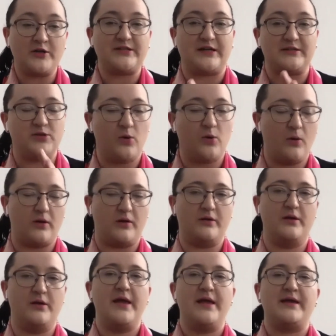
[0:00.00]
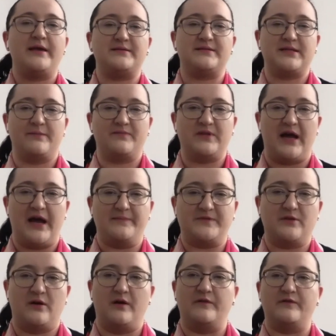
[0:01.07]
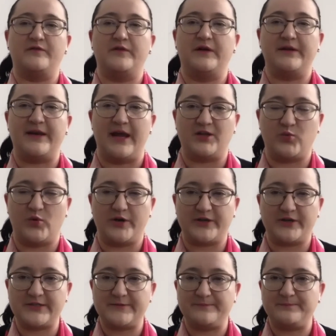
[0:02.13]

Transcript: at all in some types of networks.